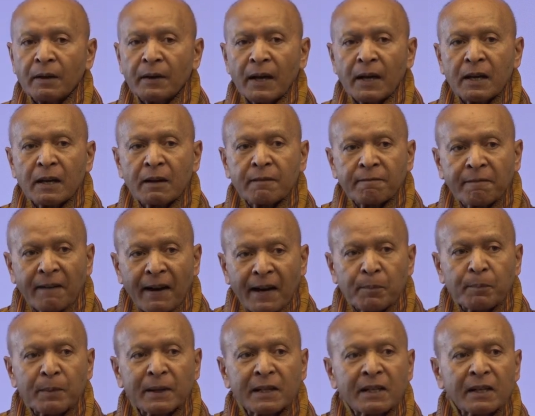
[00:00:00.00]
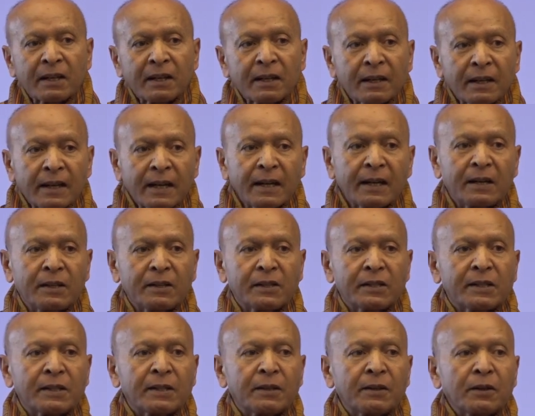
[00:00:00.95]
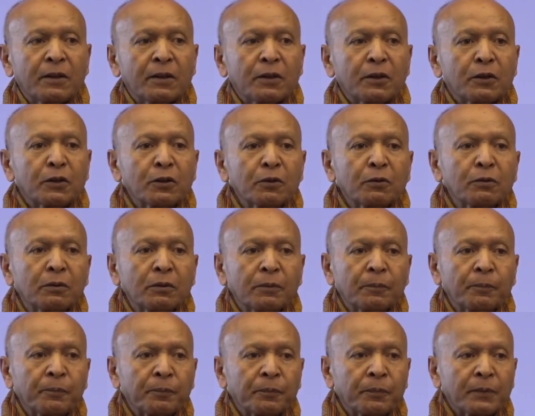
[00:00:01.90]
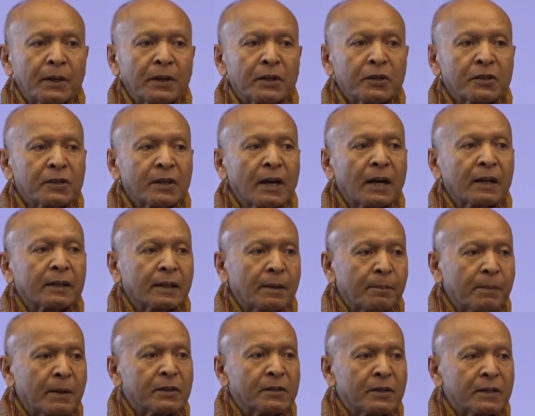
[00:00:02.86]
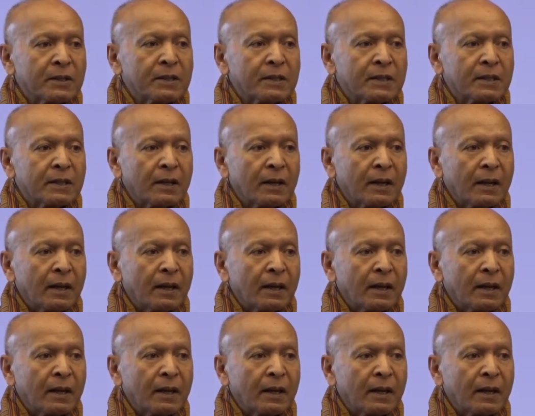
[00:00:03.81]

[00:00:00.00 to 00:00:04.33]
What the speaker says: environmental clearance to start their business.